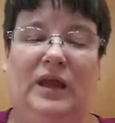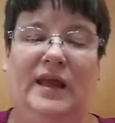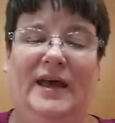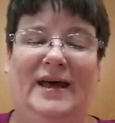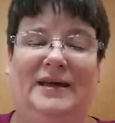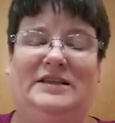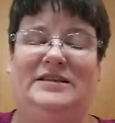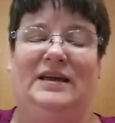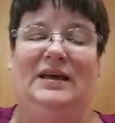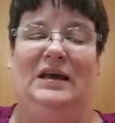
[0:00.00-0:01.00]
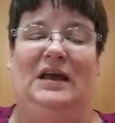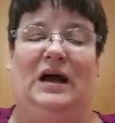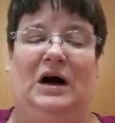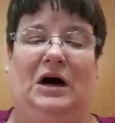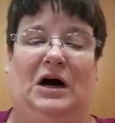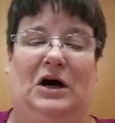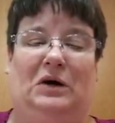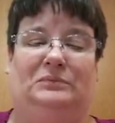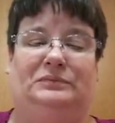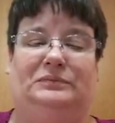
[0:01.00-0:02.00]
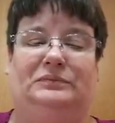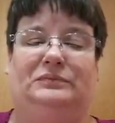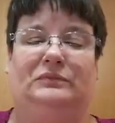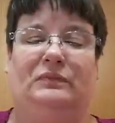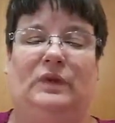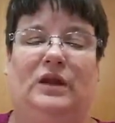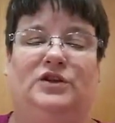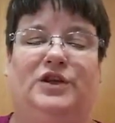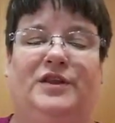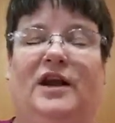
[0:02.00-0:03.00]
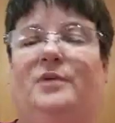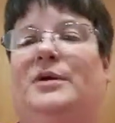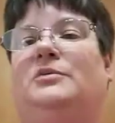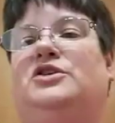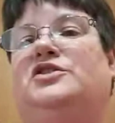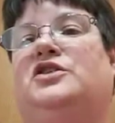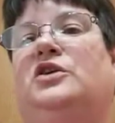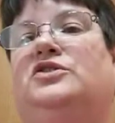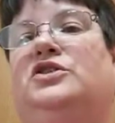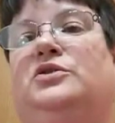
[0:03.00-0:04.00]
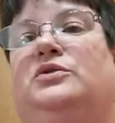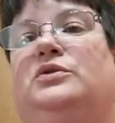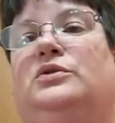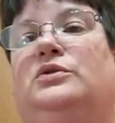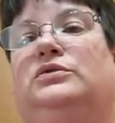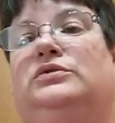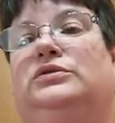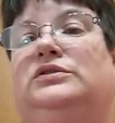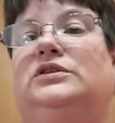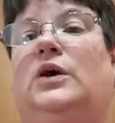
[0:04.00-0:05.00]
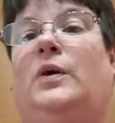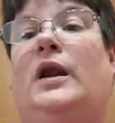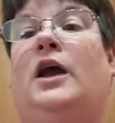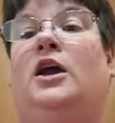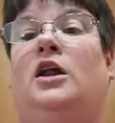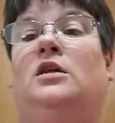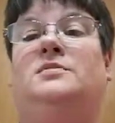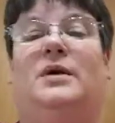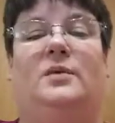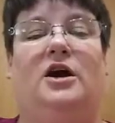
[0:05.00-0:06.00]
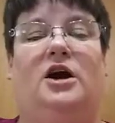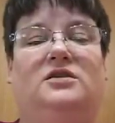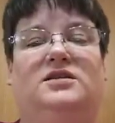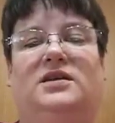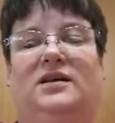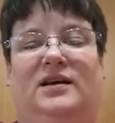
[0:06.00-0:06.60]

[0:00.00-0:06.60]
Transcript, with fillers: And um, so then I'll be able to just go to what I call is my warehouse.